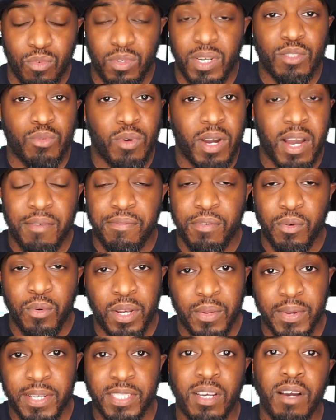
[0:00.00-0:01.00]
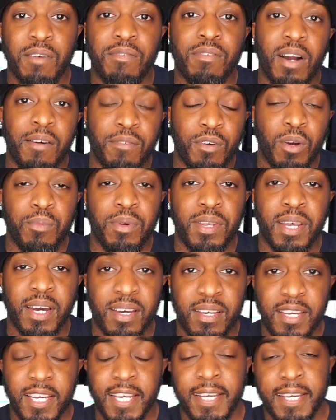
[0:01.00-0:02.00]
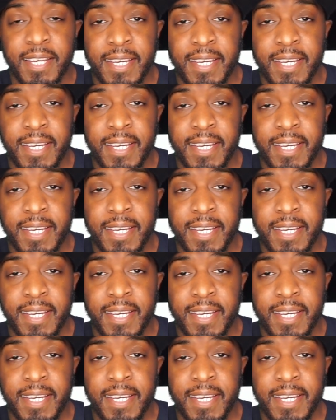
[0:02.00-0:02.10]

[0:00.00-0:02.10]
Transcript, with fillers: Well, that's what I thought anyway, so I've, I've gone with that.